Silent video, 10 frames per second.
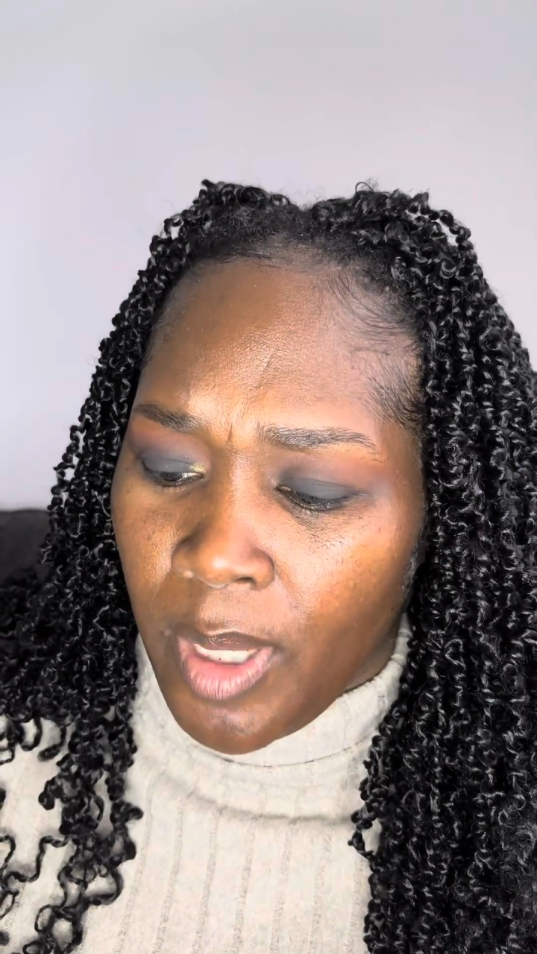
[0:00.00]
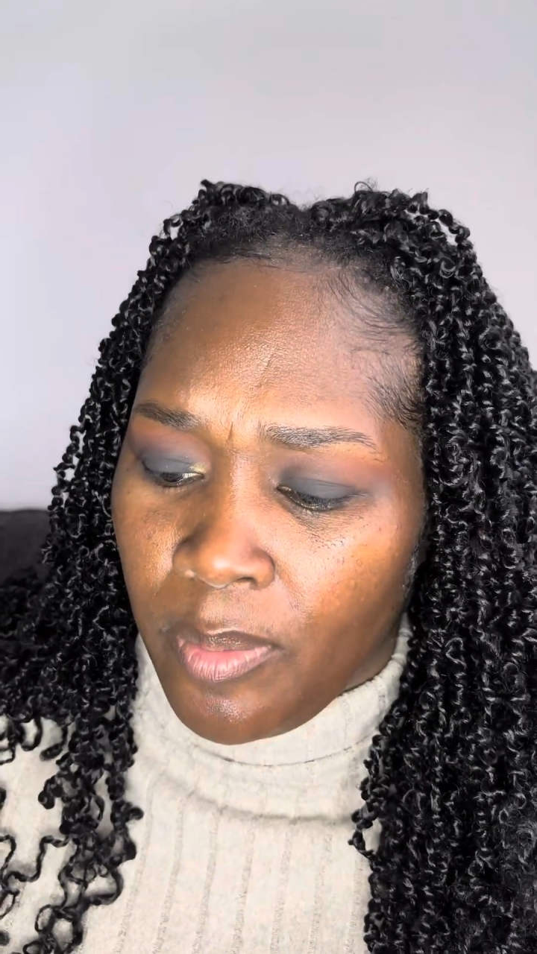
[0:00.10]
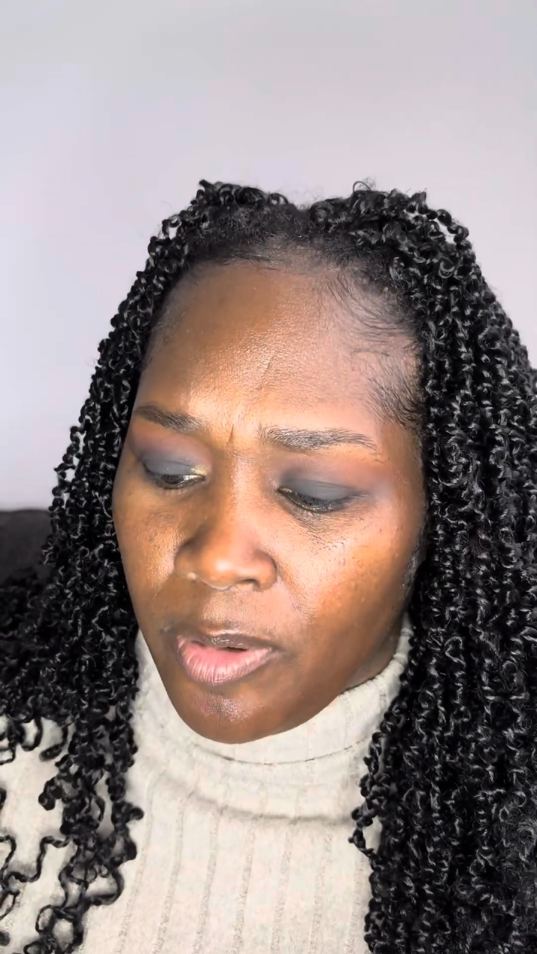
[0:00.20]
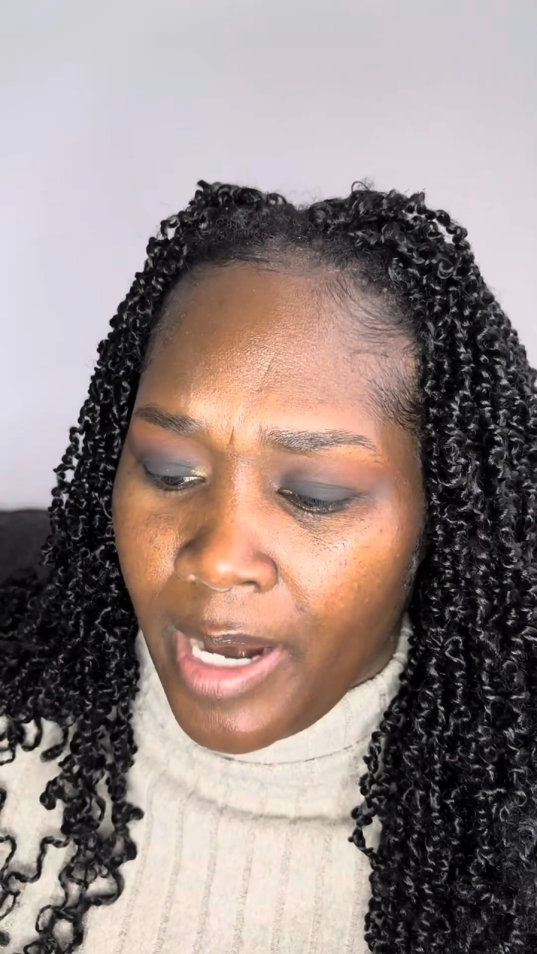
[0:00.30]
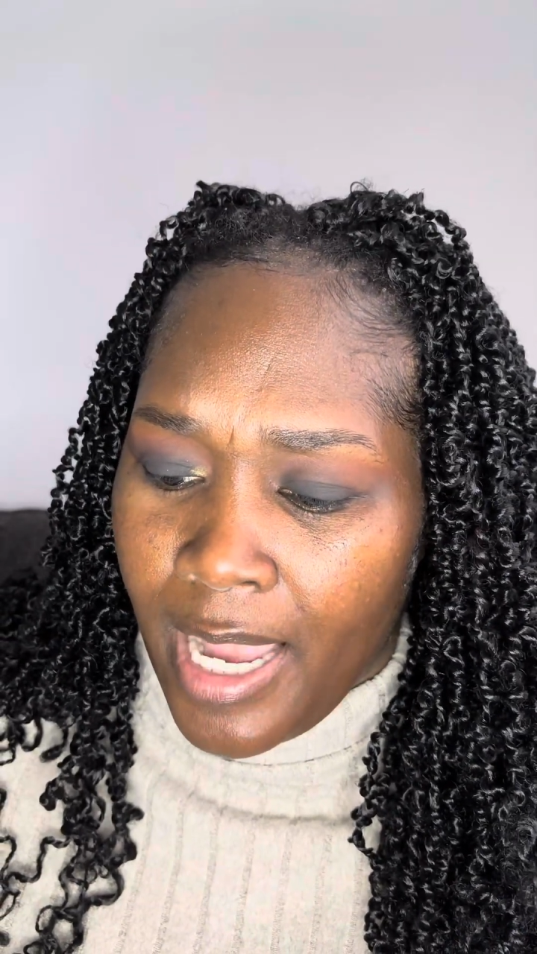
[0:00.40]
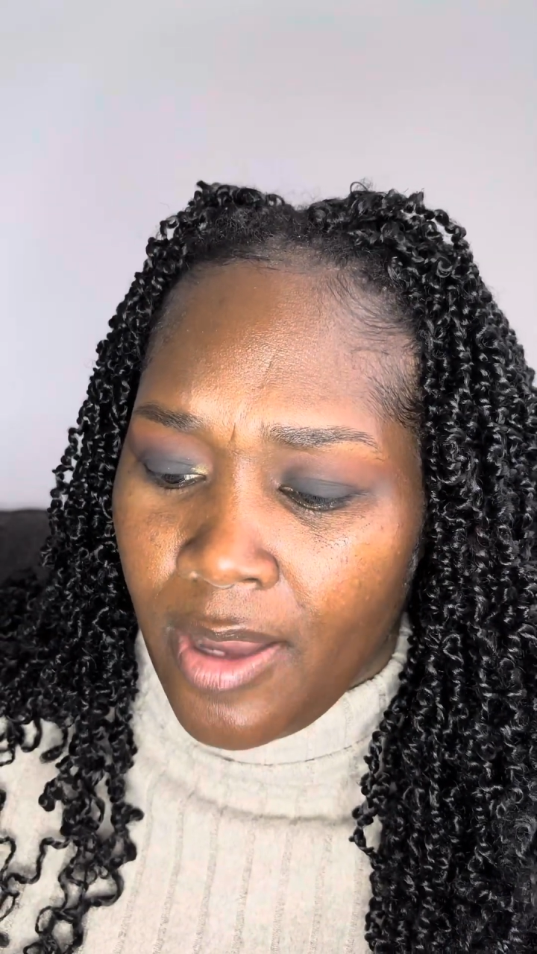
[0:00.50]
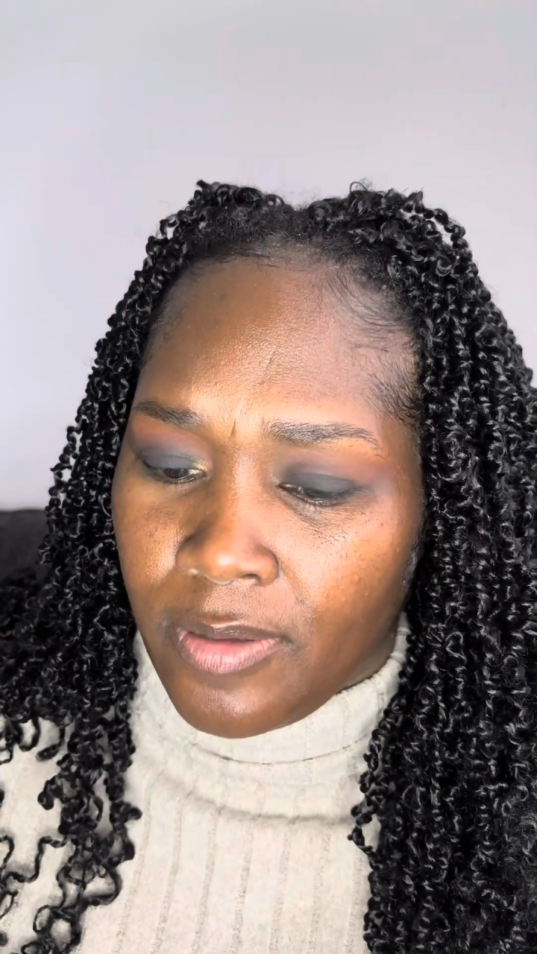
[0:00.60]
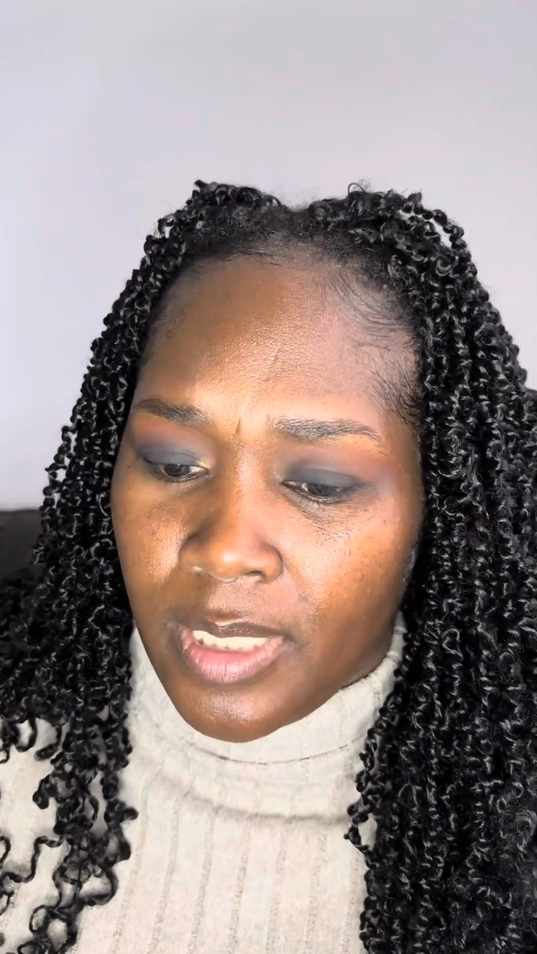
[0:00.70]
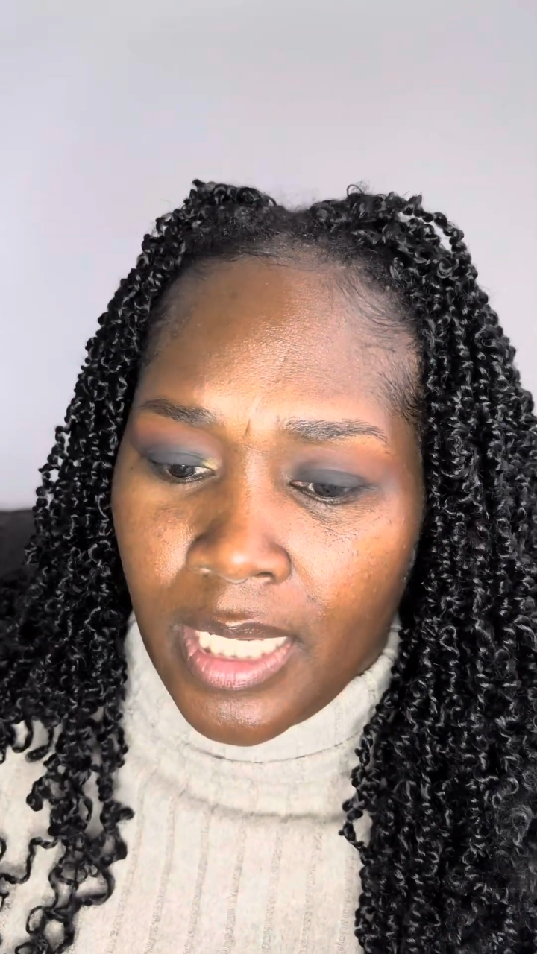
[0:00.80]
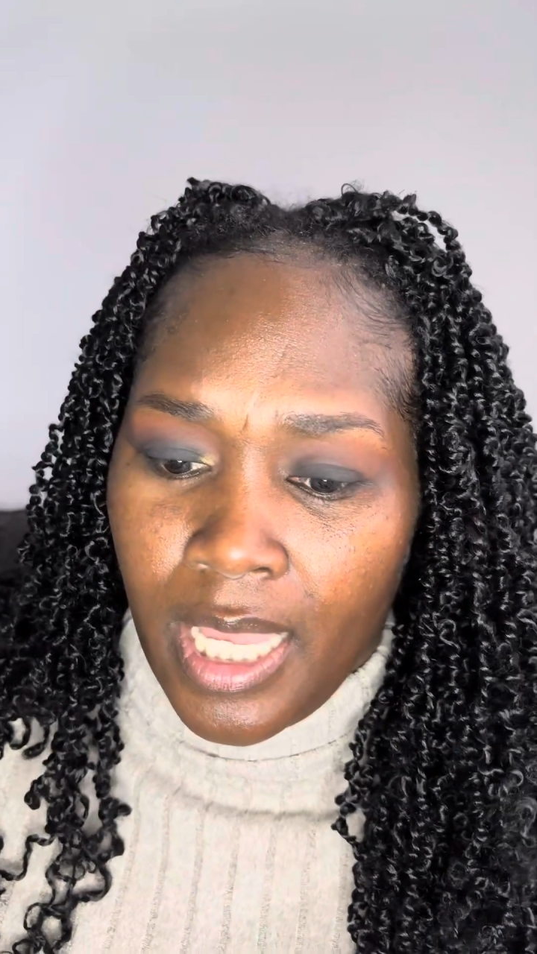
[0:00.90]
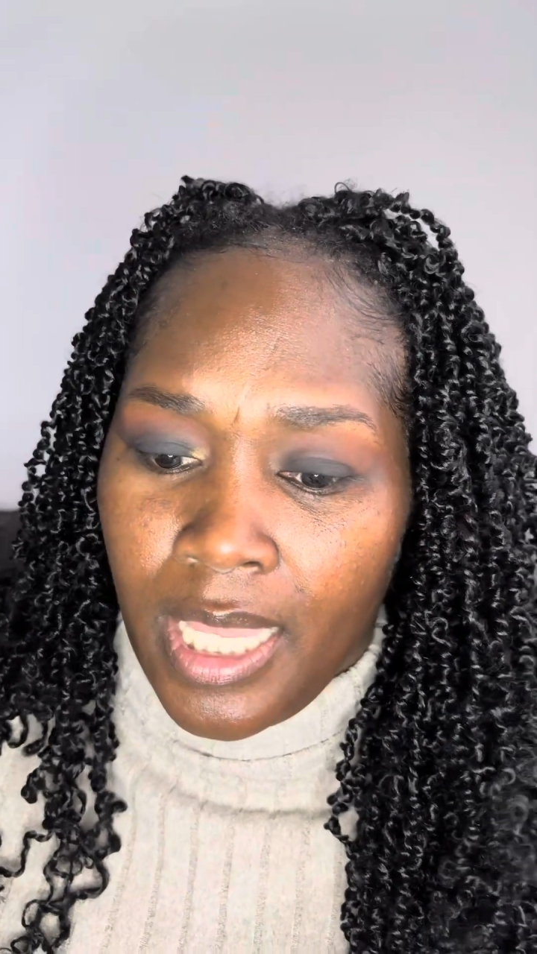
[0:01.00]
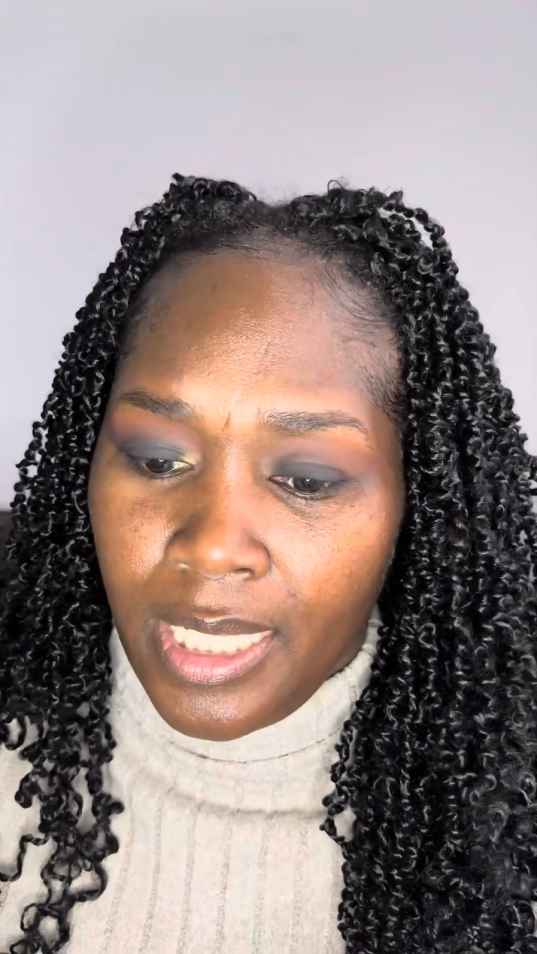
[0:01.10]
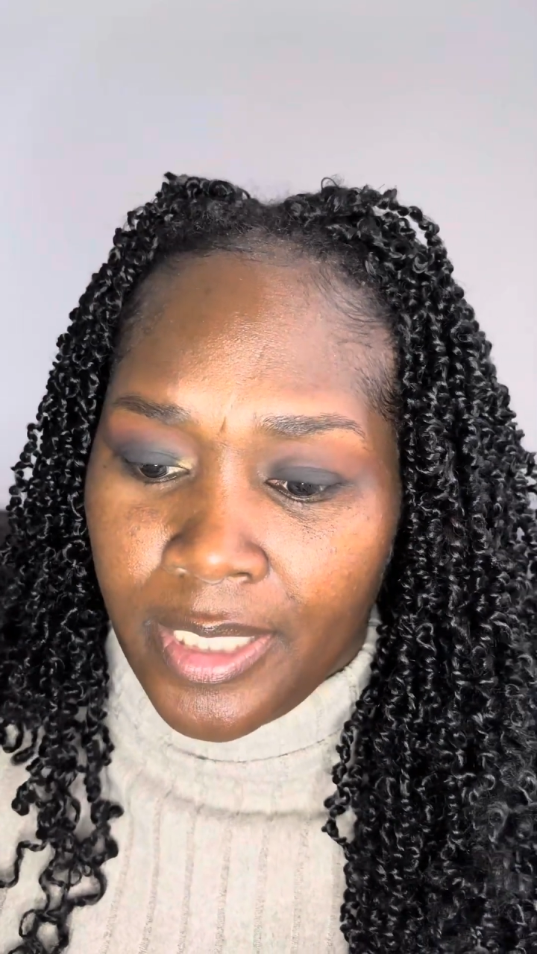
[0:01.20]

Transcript: brown color.